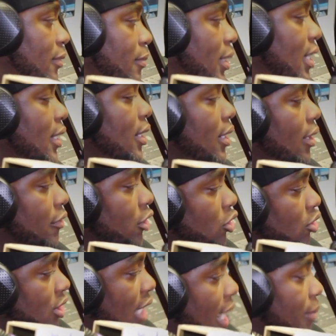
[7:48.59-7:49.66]
beginning of a
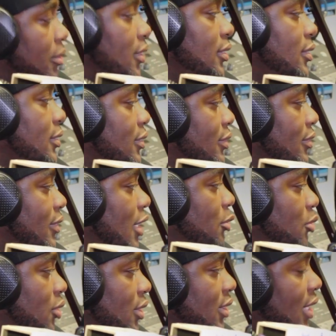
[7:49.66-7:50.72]
new chapter. That's
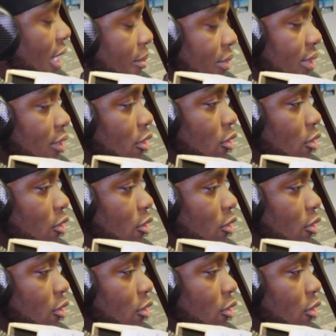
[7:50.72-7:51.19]
what you can type in.